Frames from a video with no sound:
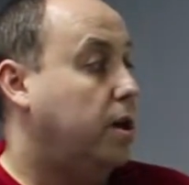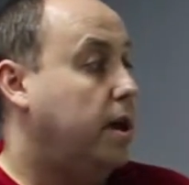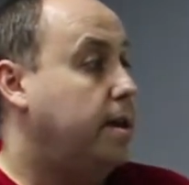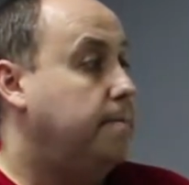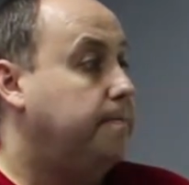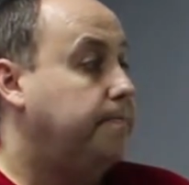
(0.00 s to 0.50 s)

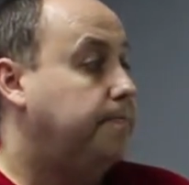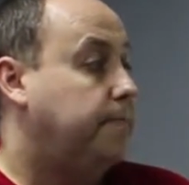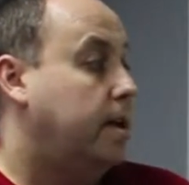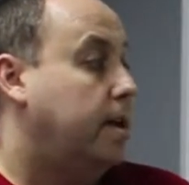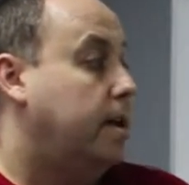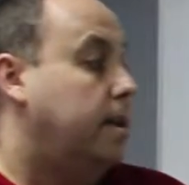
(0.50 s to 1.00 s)
Okay,
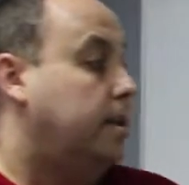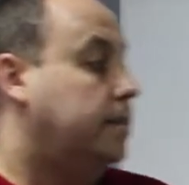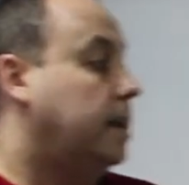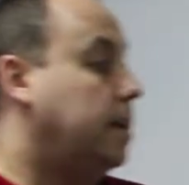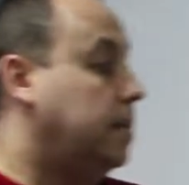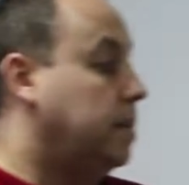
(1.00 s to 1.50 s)
let's
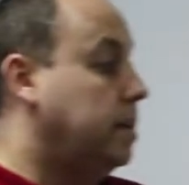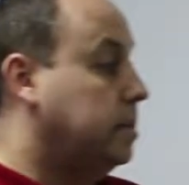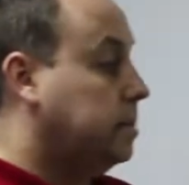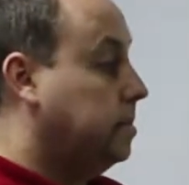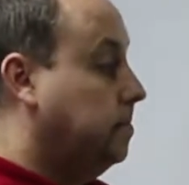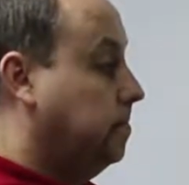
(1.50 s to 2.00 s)
take
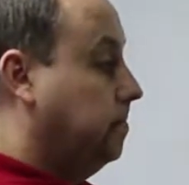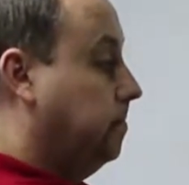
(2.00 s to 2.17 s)
these,